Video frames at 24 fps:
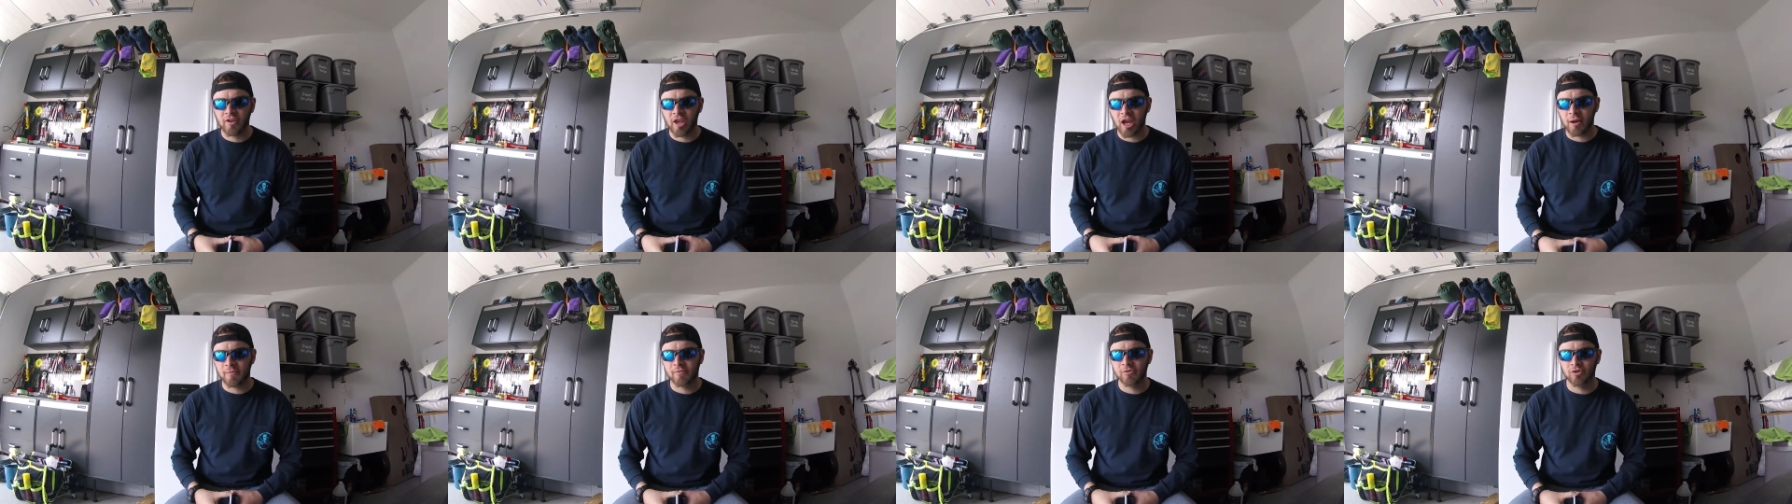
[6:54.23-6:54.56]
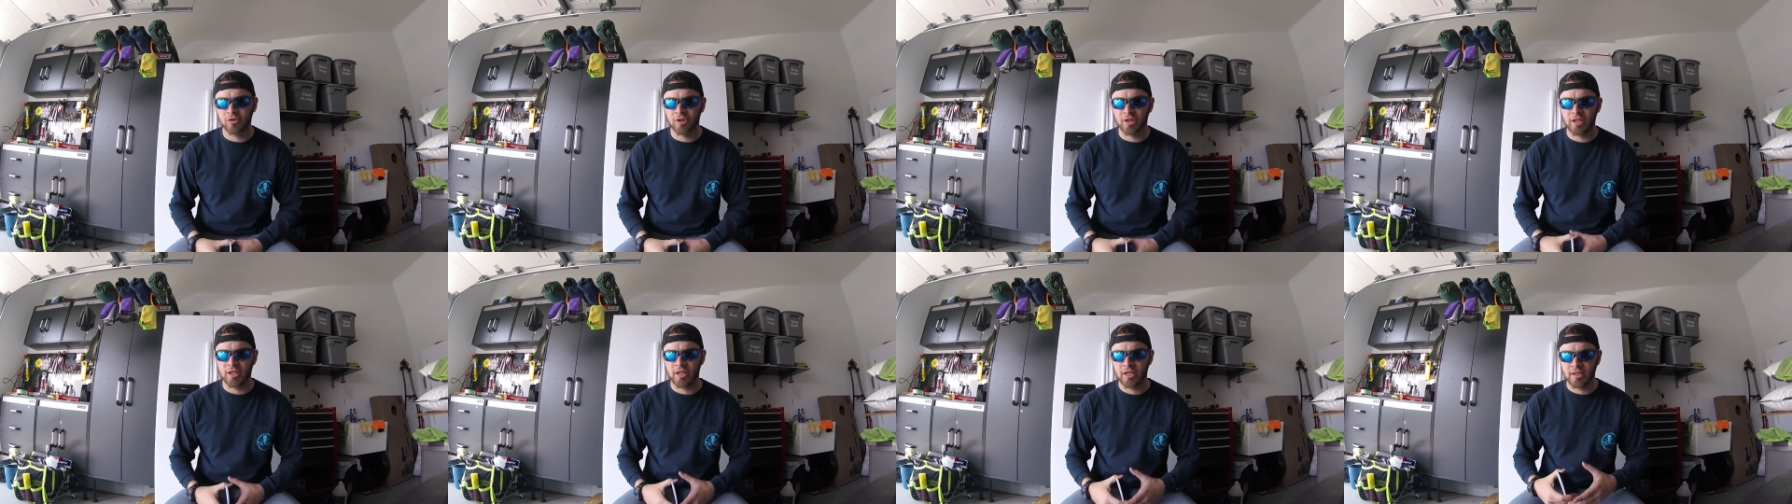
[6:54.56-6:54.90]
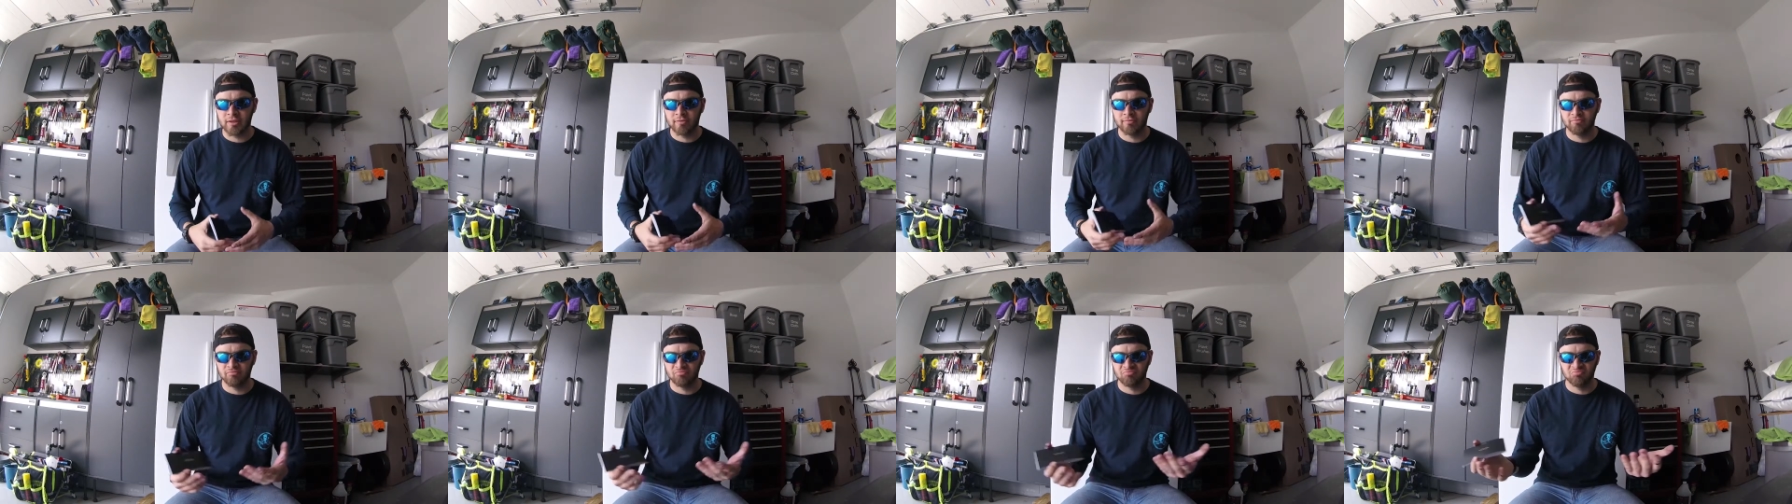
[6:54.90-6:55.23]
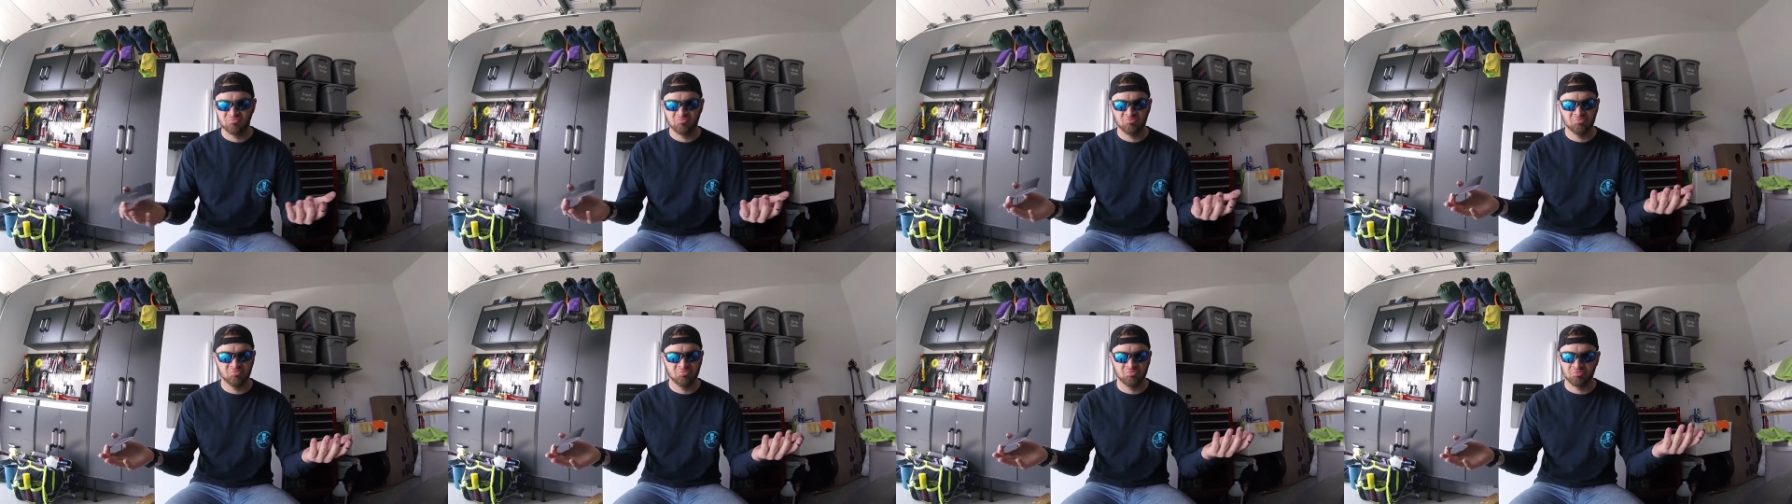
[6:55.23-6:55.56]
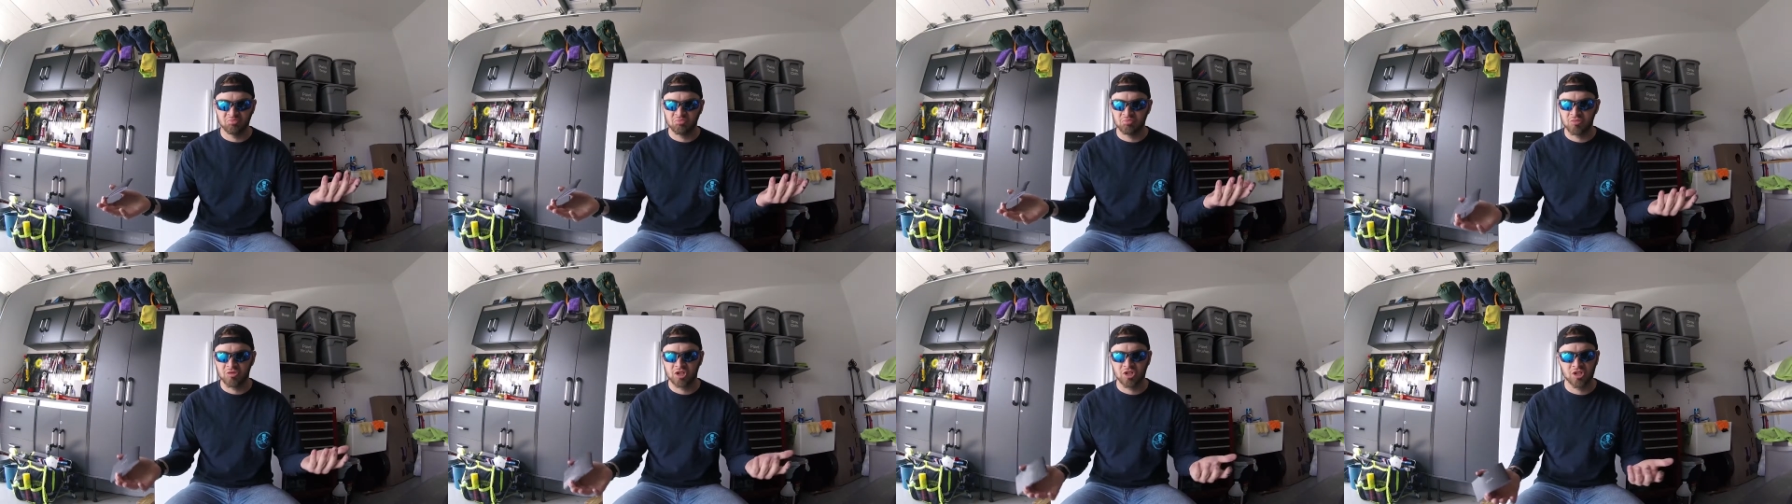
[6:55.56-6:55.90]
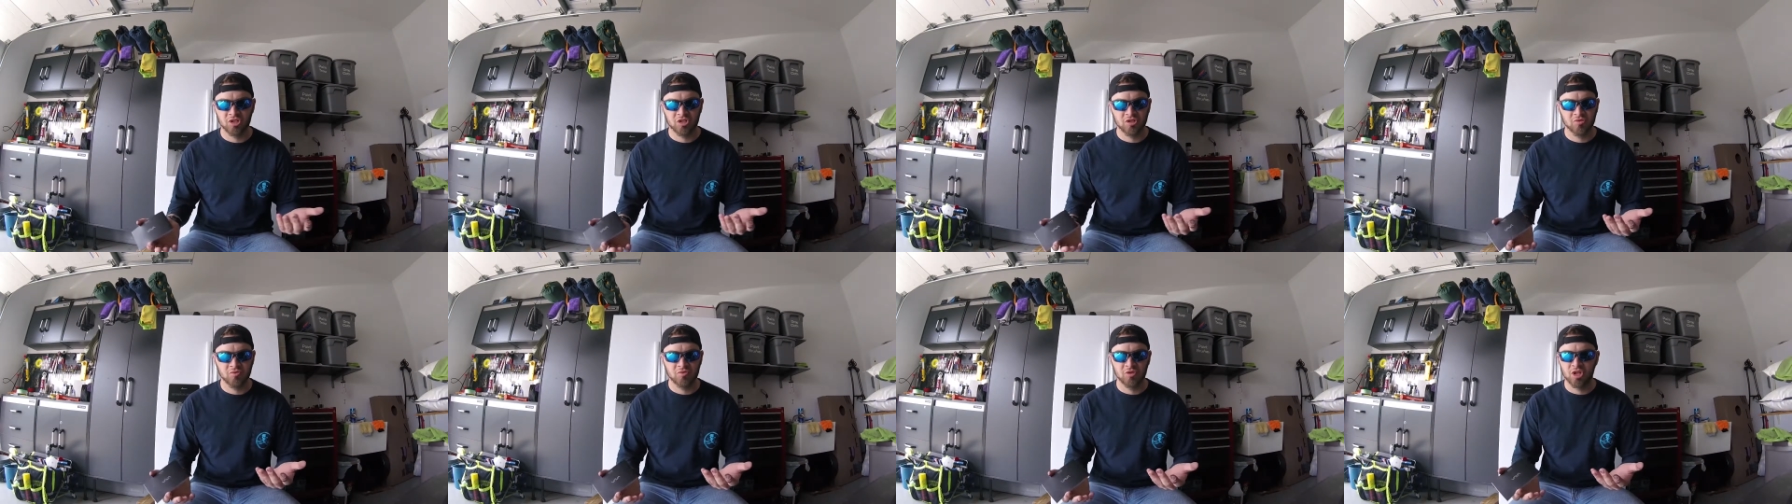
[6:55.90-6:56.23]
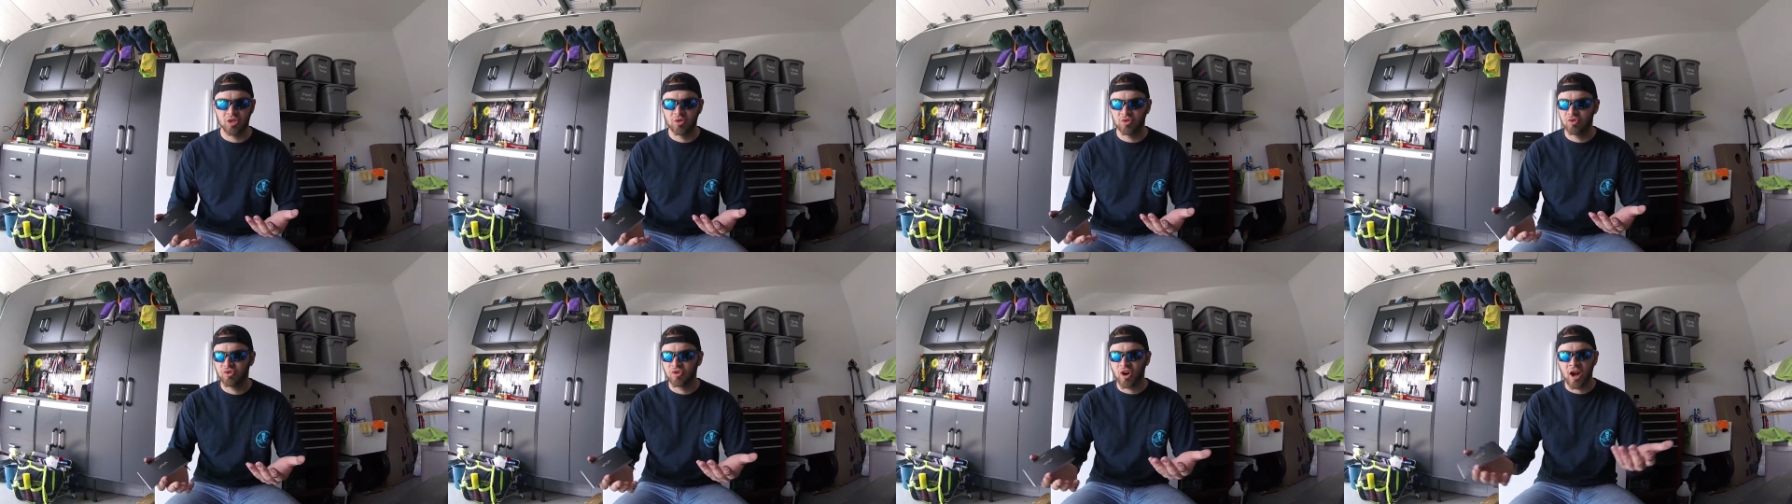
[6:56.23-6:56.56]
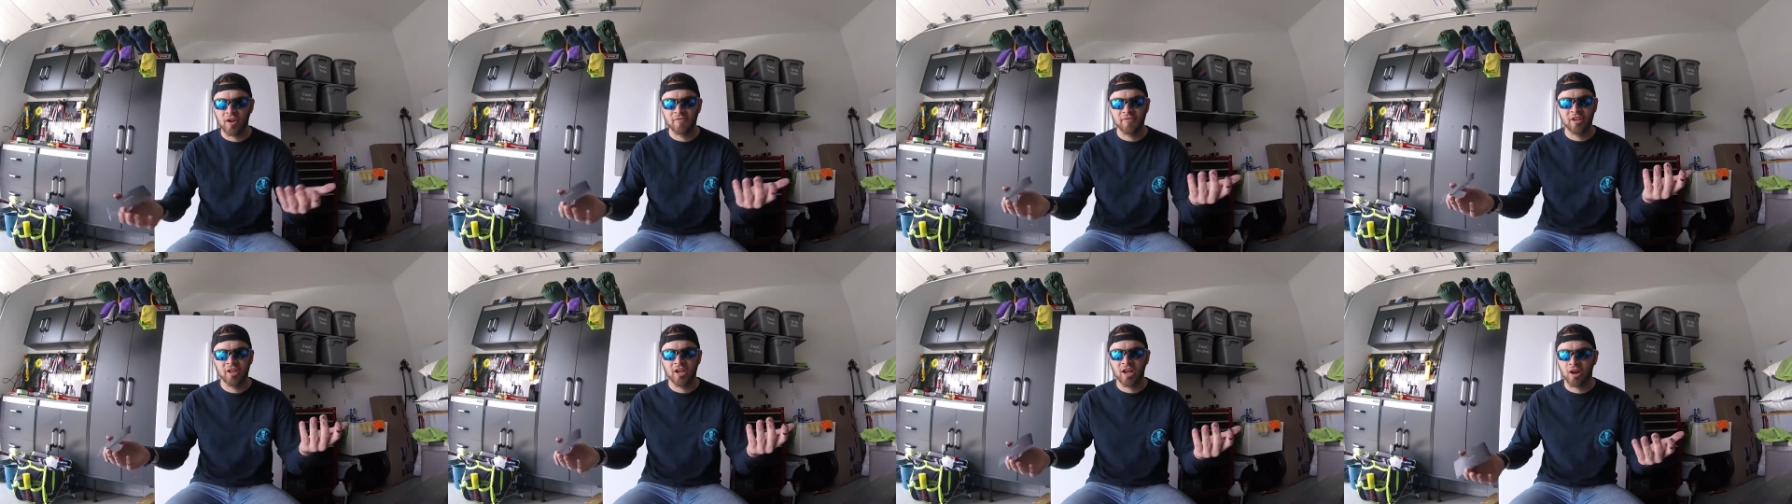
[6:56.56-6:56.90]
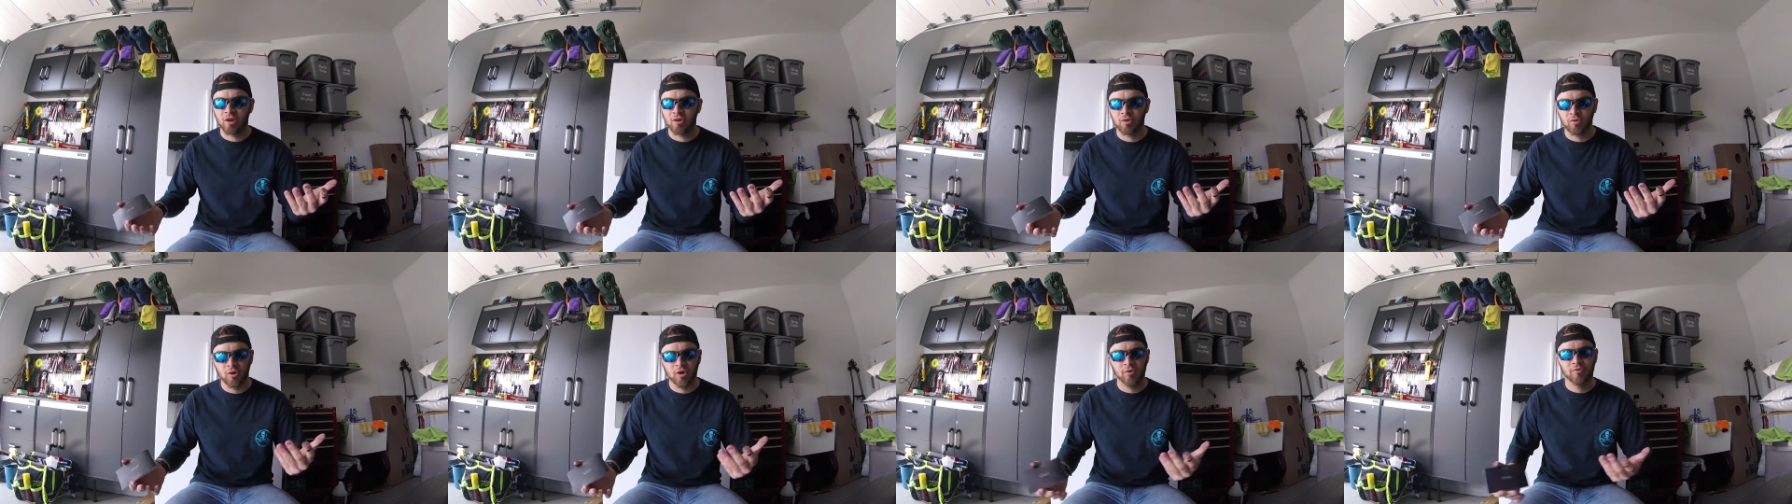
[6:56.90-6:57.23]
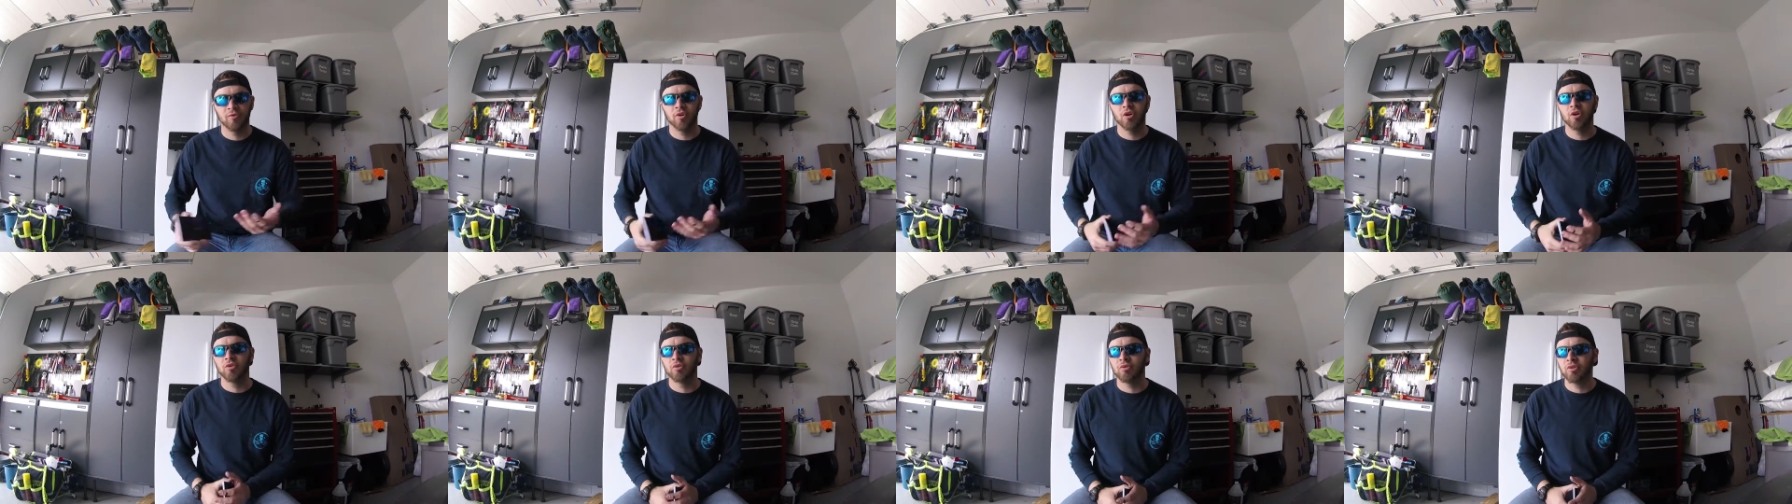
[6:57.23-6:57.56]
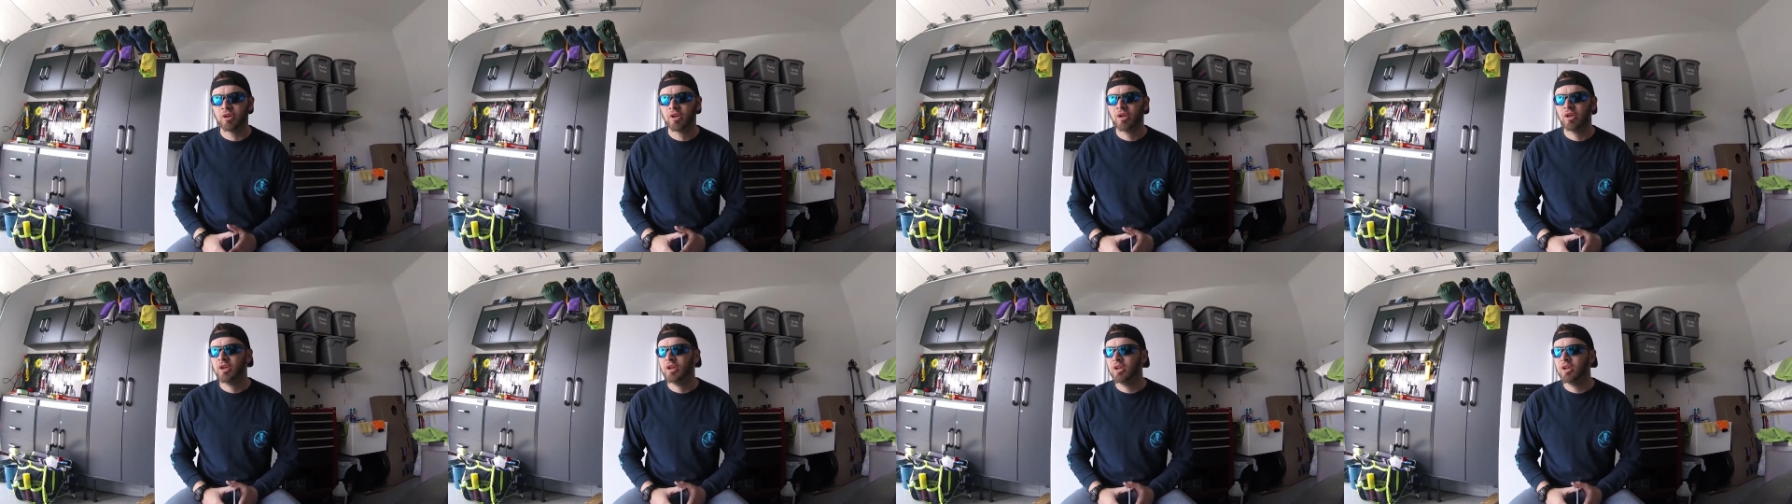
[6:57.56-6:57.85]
capturing just you driving down a rough road.